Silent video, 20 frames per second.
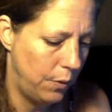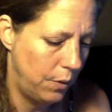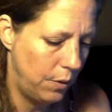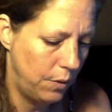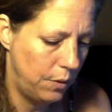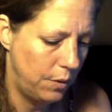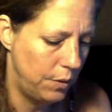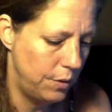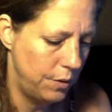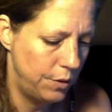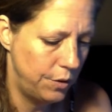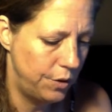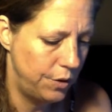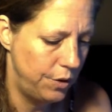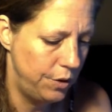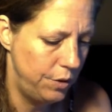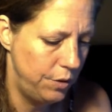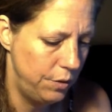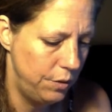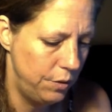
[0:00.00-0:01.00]
pull
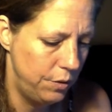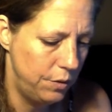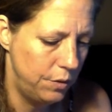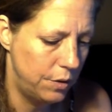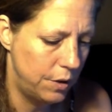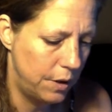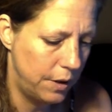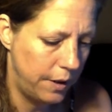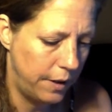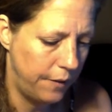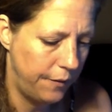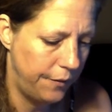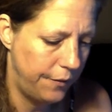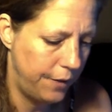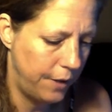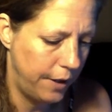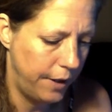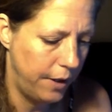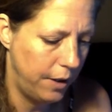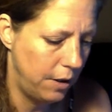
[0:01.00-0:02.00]
2
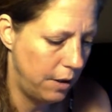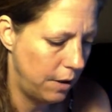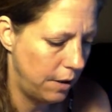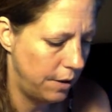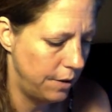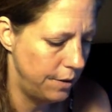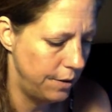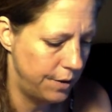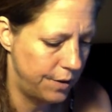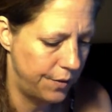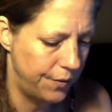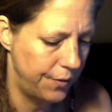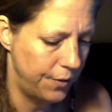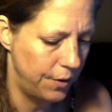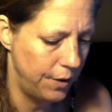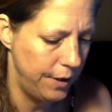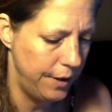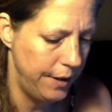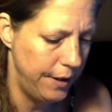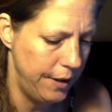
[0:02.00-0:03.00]
clarifying cards
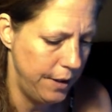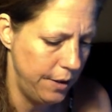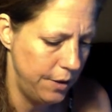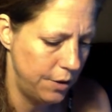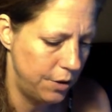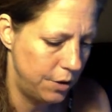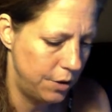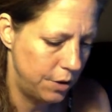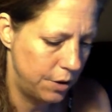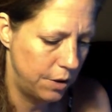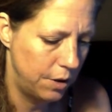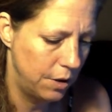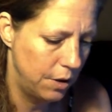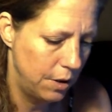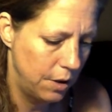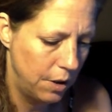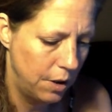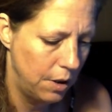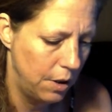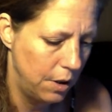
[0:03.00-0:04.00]
for each.
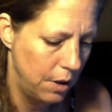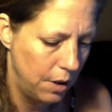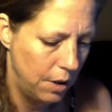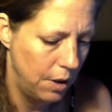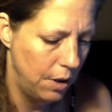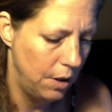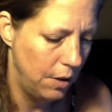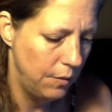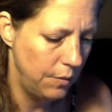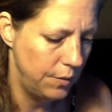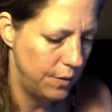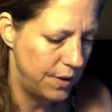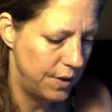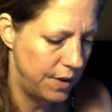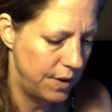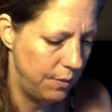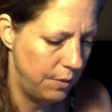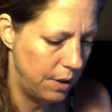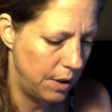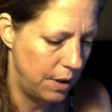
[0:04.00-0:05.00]
Let's
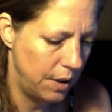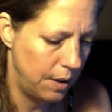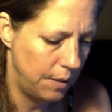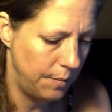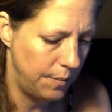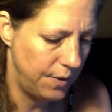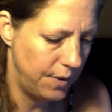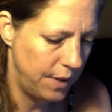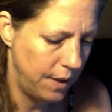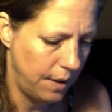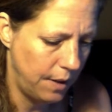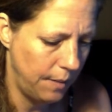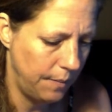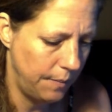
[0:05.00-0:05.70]
see what comes up.